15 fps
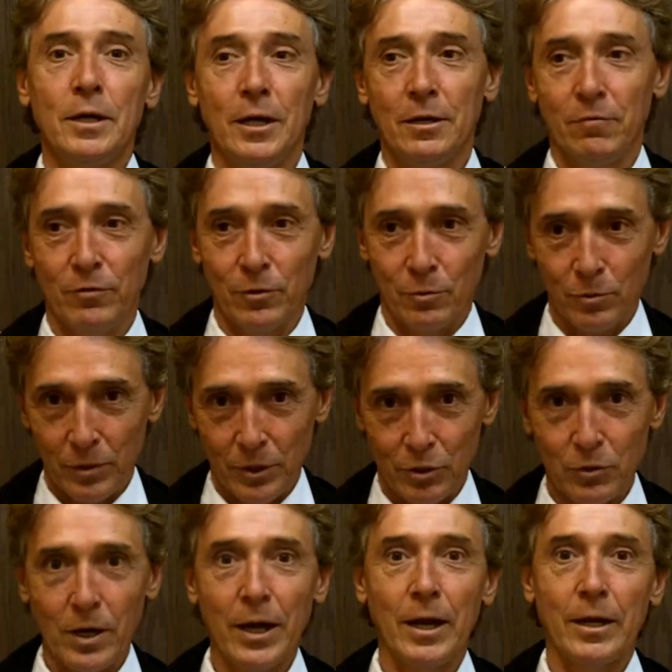and if you're really
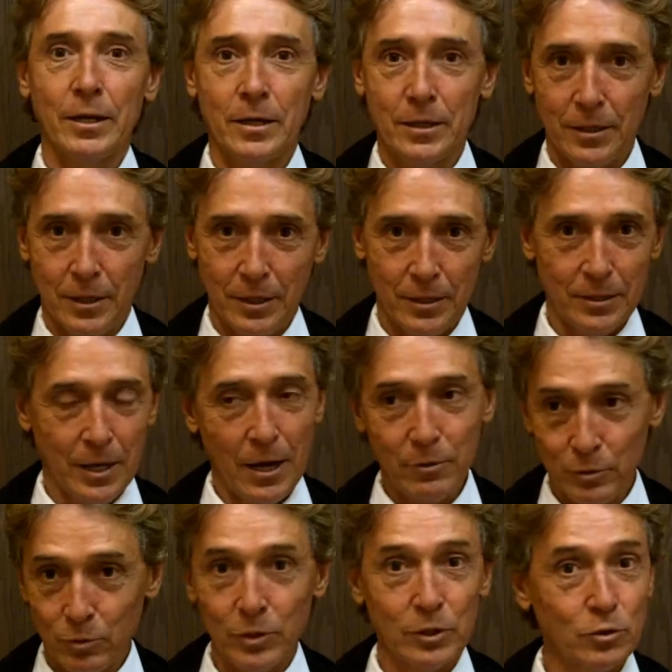trying, and I
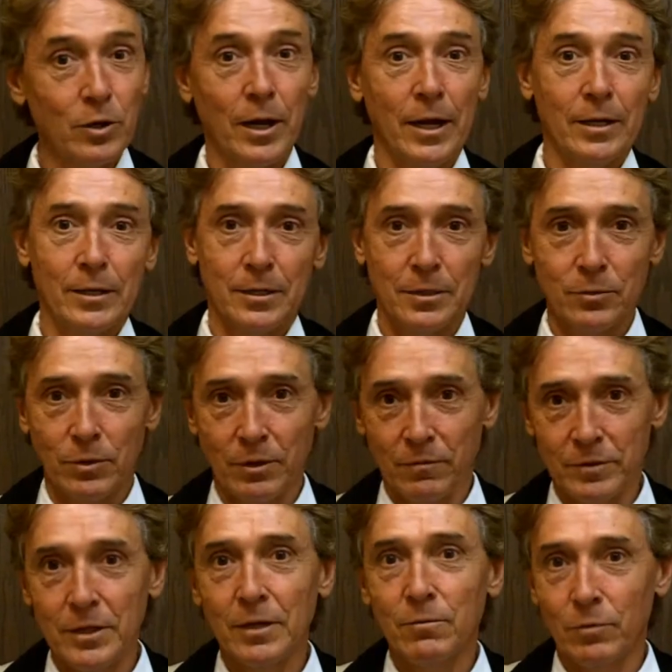was really trying, and that's what I've
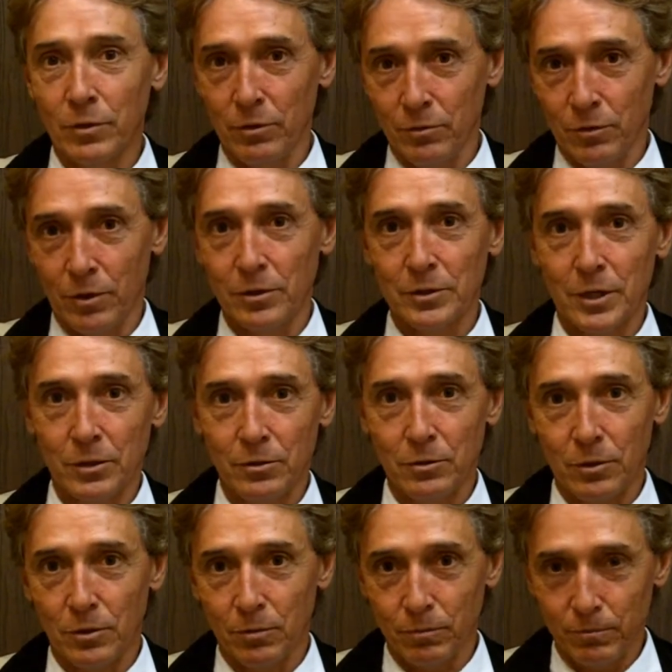seen with you all, is that you
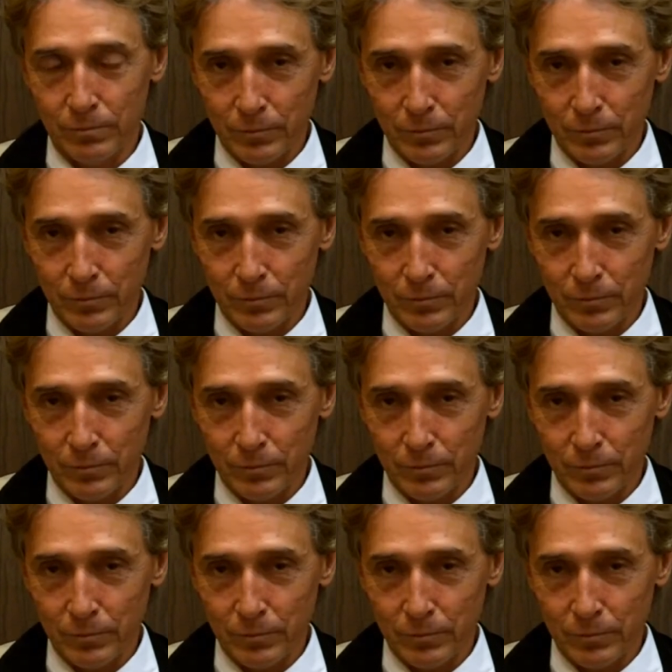all